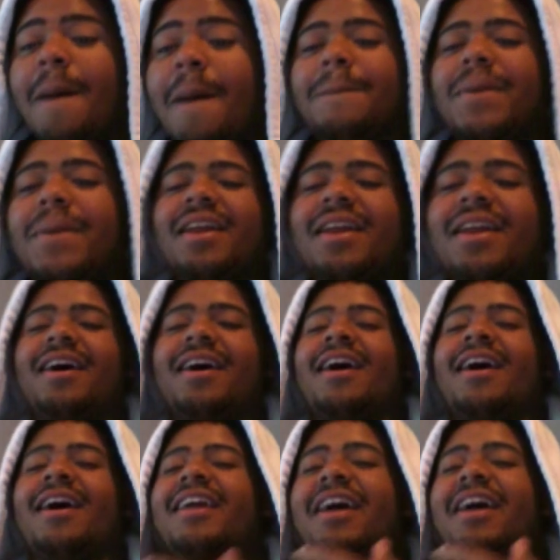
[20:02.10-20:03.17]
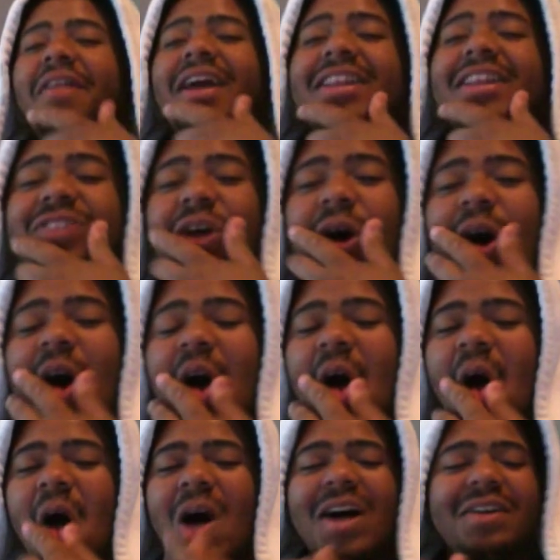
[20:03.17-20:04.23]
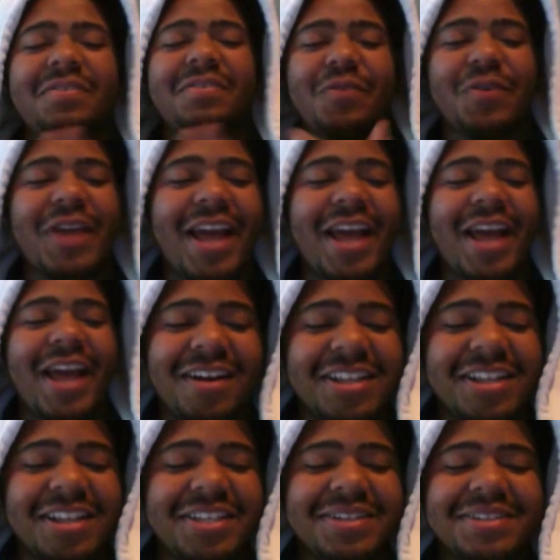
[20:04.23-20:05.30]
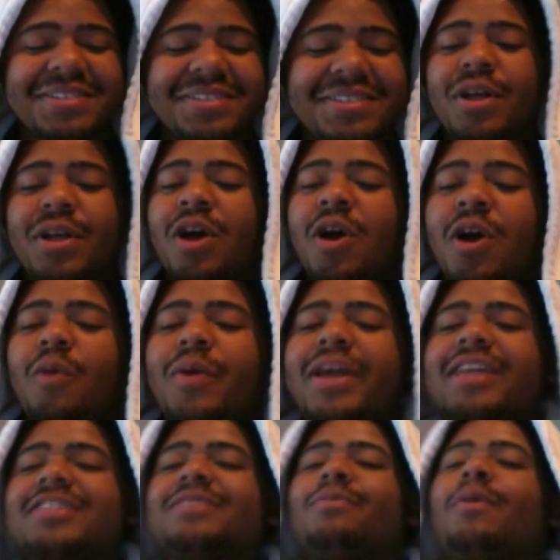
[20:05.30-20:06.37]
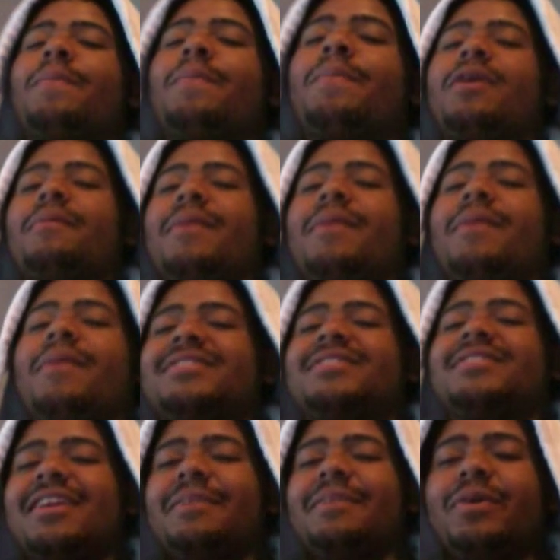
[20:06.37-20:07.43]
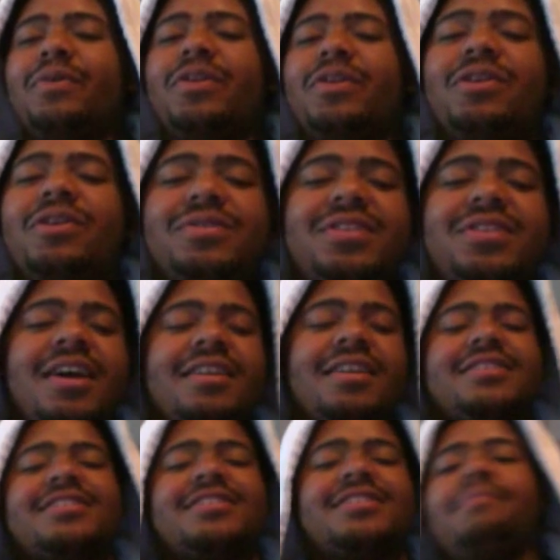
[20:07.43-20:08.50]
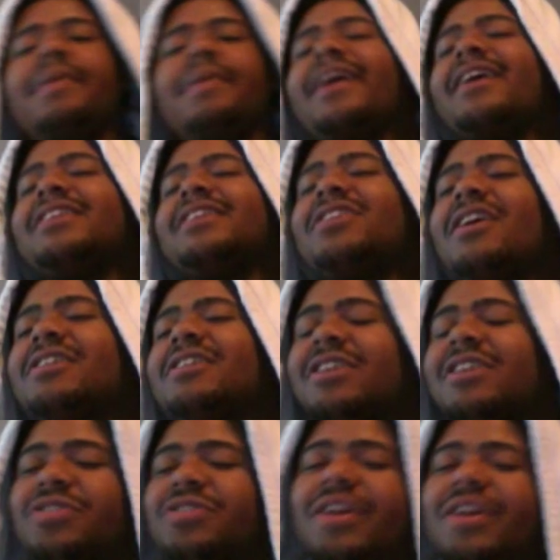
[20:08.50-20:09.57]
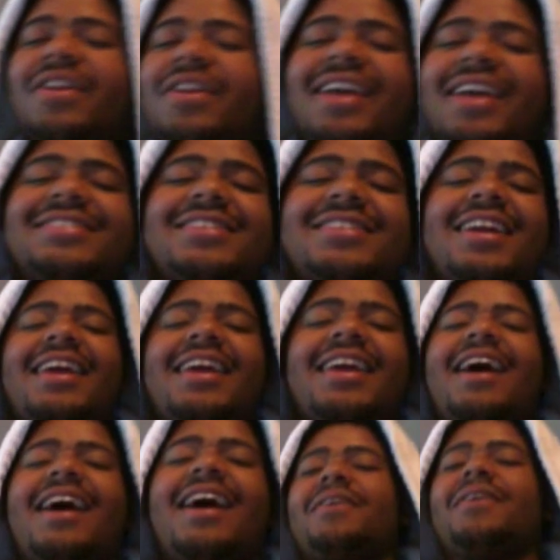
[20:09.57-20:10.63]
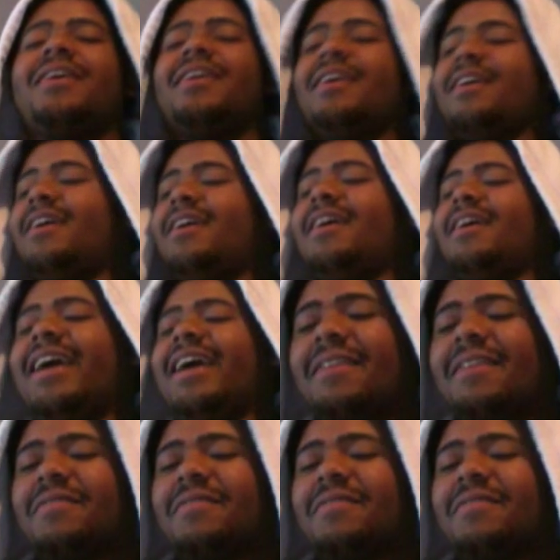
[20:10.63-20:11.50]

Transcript: But yeah, that is all for now until we get some more Pokemon Sun and Moon news. This is Mega Charizard Trainer Nick signing out, and